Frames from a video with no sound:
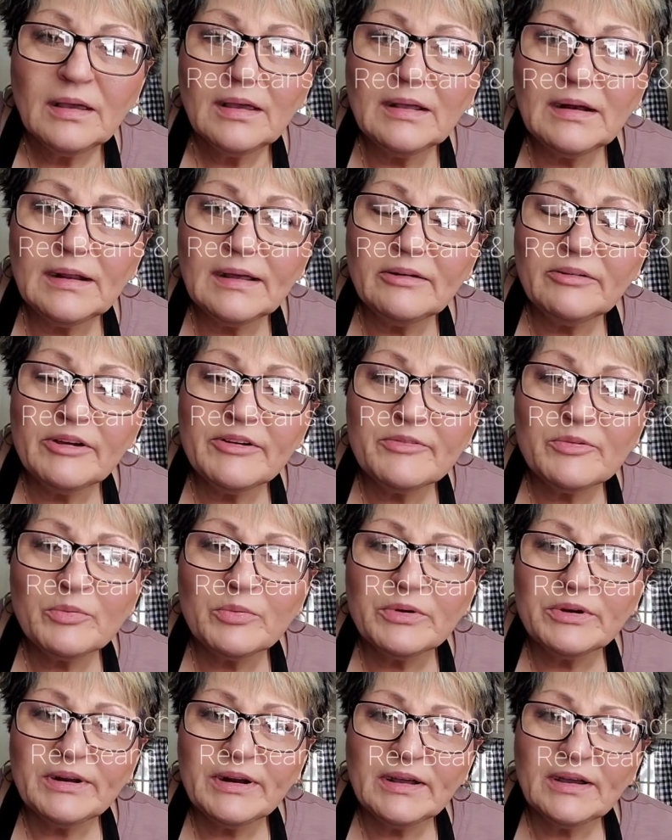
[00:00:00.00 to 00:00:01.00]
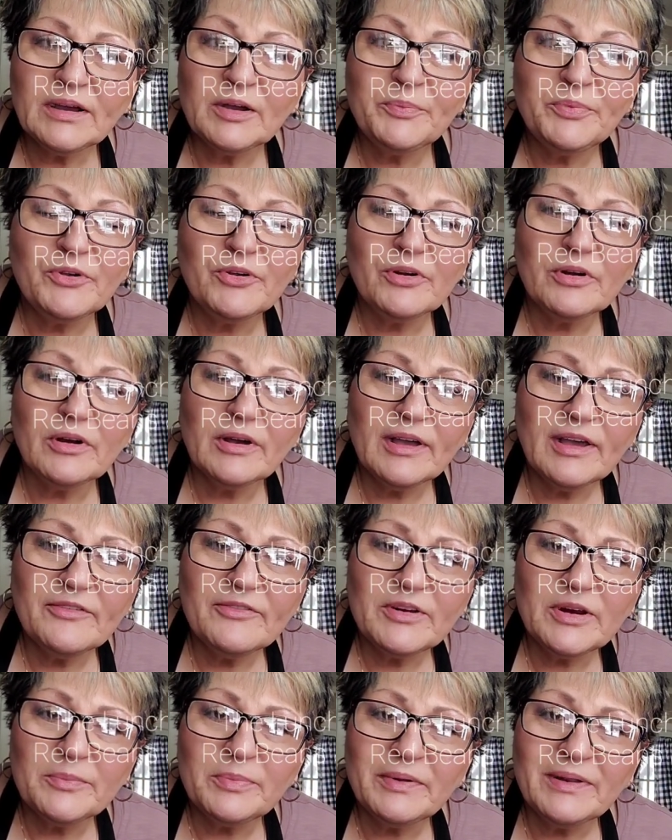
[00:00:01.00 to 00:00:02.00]
Hello everyone, I hope you're all
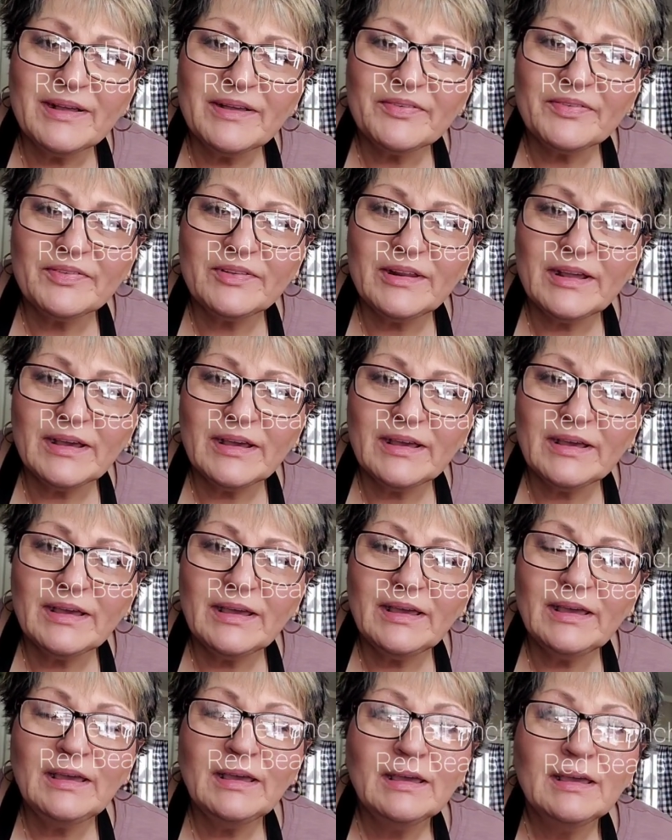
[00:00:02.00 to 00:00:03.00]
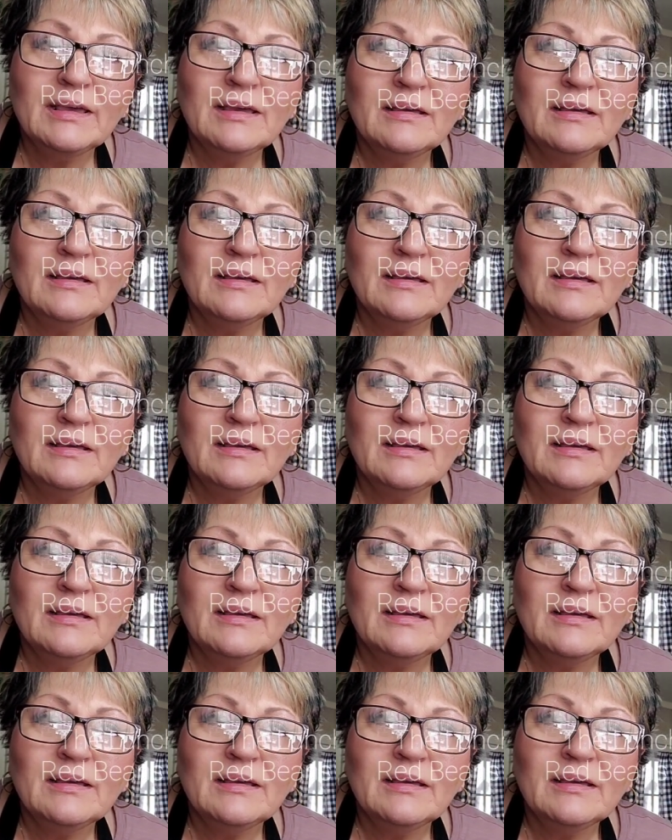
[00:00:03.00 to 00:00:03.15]
having a blessed day.